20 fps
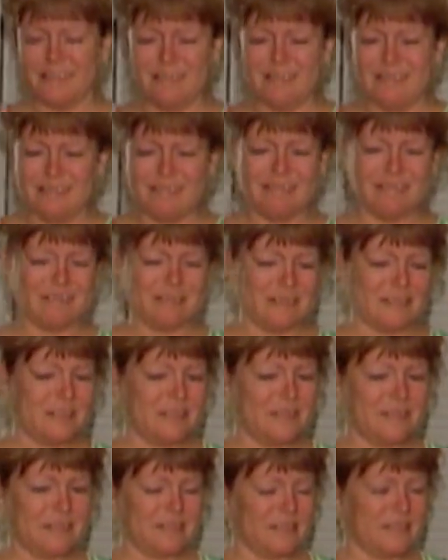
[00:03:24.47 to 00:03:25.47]
Tell me. I already
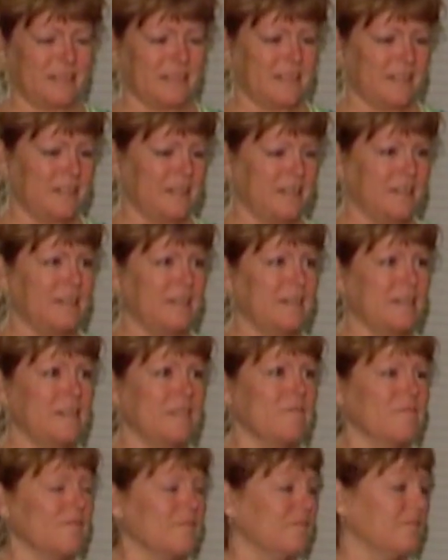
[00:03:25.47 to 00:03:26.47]
talked to your roommate.
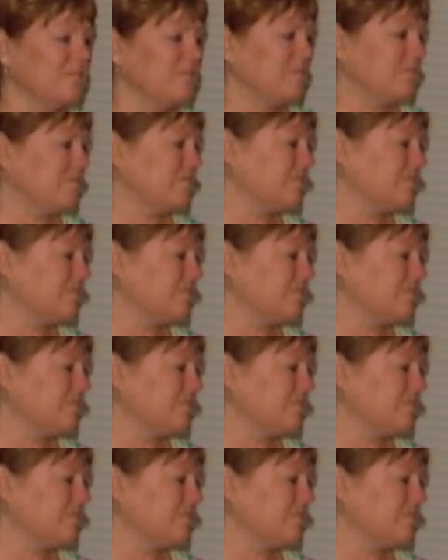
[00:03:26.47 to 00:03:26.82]
He already told me